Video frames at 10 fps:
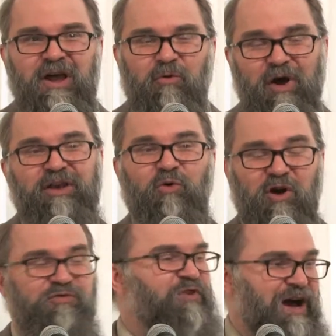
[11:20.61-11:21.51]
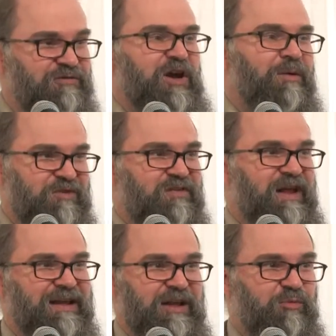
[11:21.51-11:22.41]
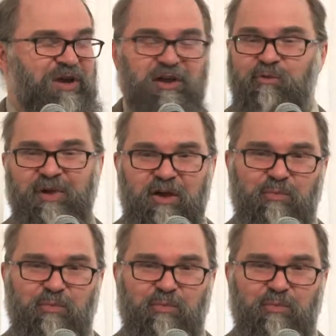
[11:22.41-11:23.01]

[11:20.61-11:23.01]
when you are 5 times as likely to be killed by